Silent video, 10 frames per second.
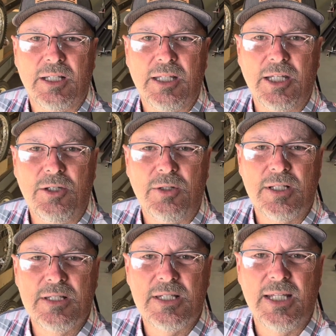you
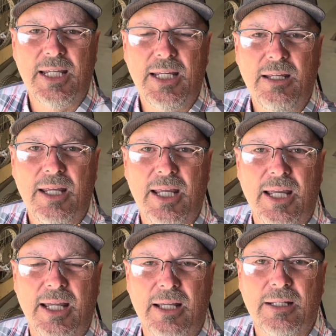can see
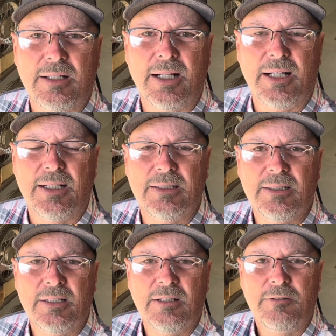and
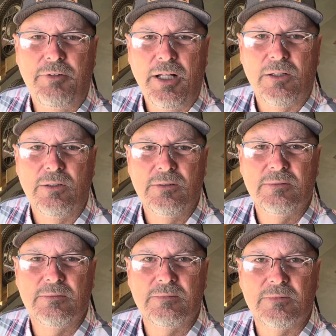follow.
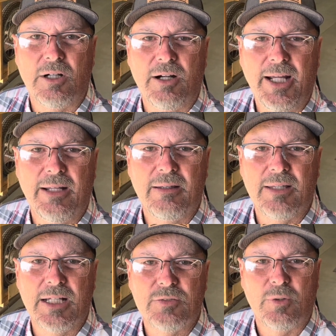All right,
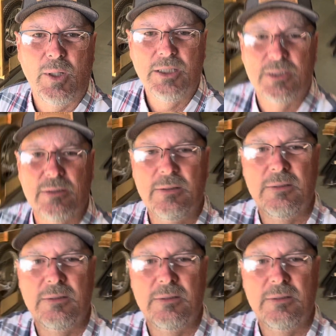thanks for watching.